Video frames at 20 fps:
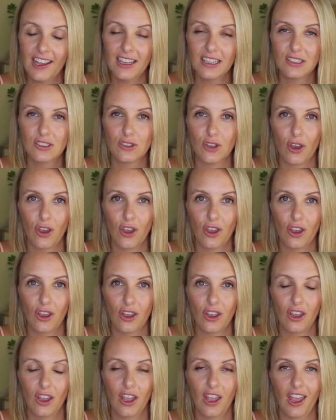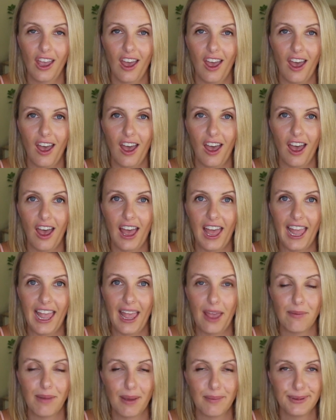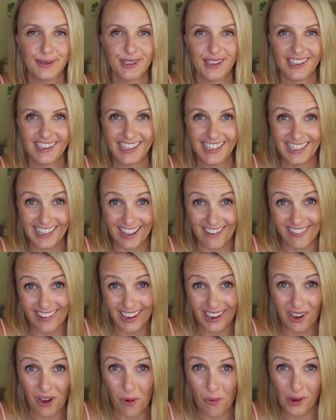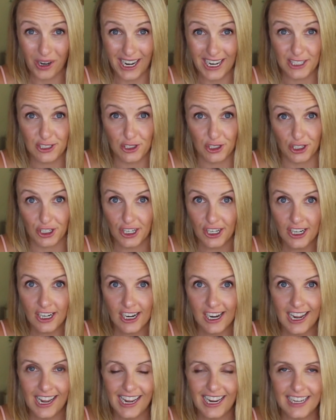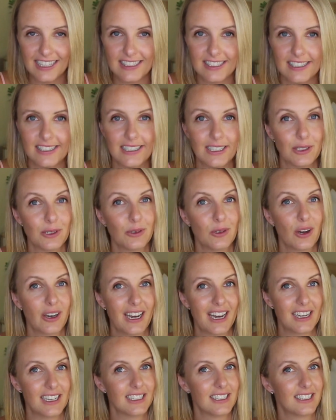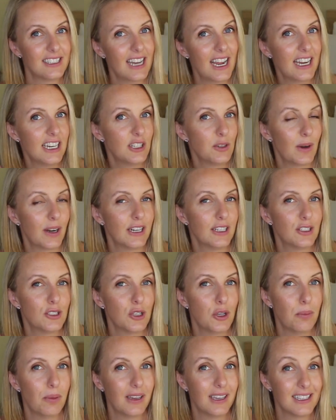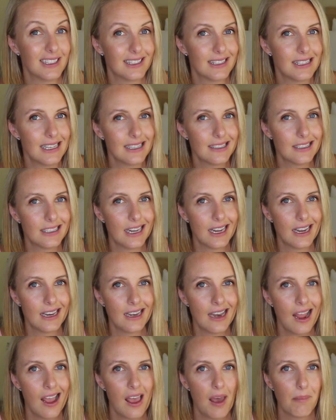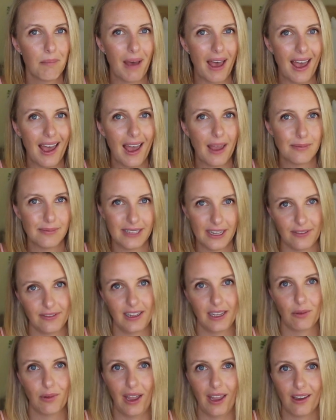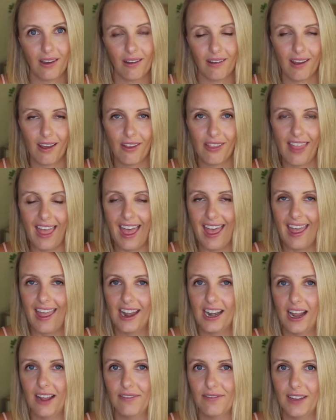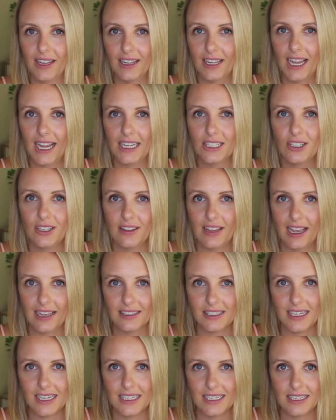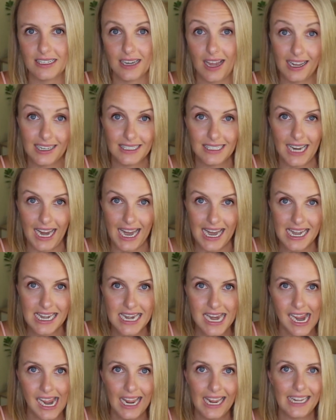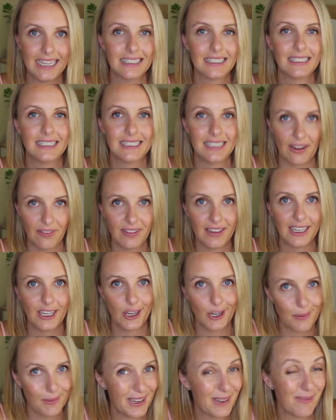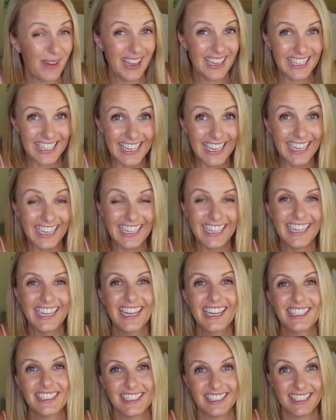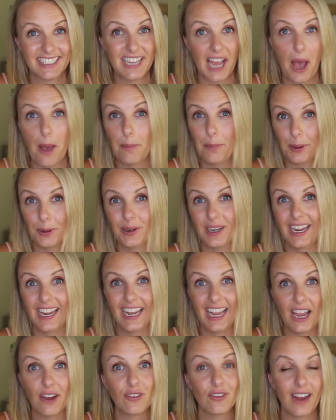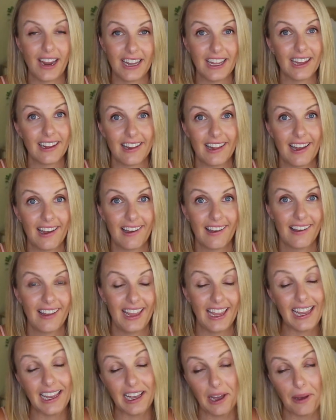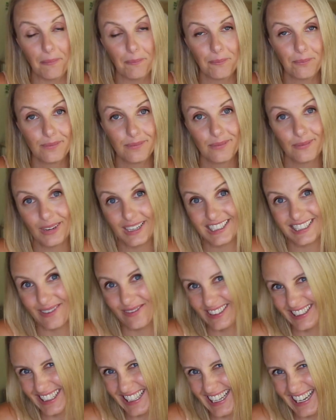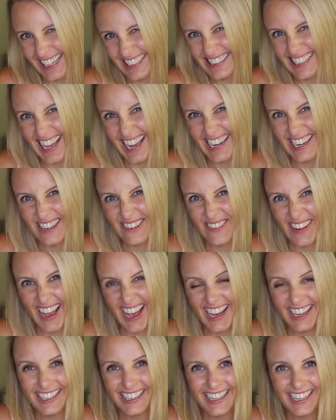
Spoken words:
So I am absolutely loving what I do. It's still not at a stage where it's super consistent, but I'm definitely working on that, and I feel like 2019 is definitely going to be my year to start building a regular income, which I'm really excited about.